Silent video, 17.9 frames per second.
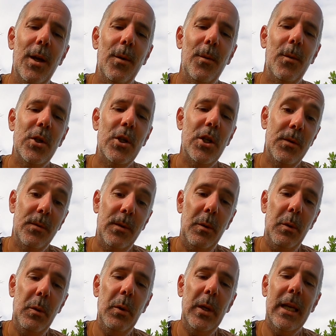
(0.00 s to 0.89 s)
which is
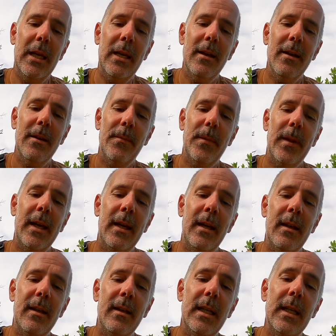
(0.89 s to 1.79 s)
very weak,
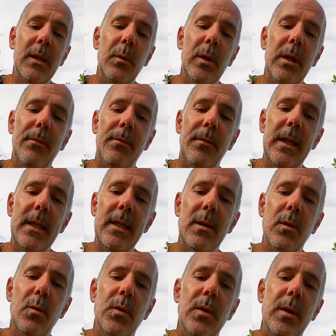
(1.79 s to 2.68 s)
and it will fail you